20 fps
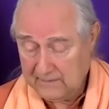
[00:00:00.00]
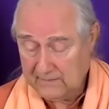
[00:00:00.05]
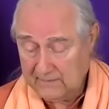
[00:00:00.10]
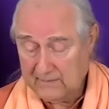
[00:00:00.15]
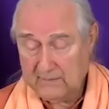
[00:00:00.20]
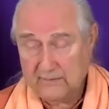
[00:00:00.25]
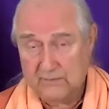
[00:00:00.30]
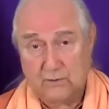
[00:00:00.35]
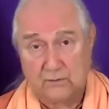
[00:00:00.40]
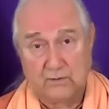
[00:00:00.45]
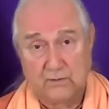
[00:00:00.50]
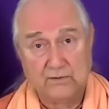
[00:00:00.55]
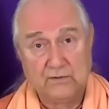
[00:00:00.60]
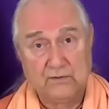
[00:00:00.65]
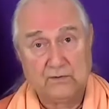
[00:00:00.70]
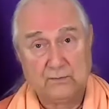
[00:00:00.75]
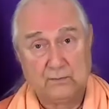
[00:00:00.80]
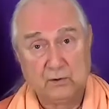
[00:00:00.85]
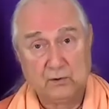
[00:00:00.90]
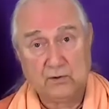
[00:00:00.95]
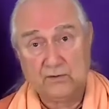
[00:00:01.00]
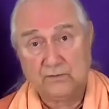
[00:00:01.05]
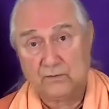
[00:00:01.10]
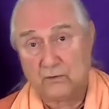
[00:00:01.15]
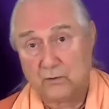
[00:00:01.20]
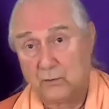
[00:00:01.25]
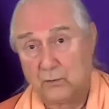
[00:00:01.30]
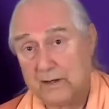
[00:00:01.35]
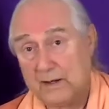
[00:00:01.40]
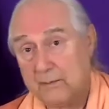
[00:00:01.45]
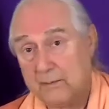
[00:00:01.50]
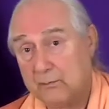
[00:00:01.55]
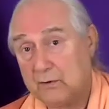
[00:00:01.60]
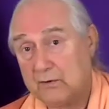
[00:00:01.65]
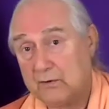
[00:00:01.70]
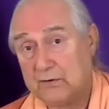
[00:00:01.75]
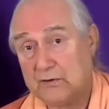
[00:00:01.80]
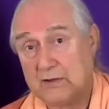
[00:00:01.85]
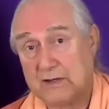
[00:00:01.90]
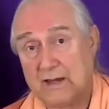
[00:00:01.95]
So this is beautiful, the way it
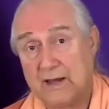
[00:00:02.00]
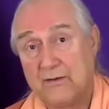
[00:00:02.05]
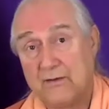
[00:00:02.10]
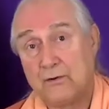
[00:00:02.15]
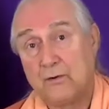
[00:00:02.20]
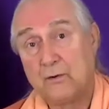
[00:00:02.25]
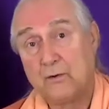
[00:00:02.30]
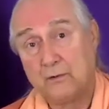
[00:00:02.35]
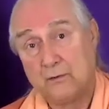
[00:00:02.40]
puts together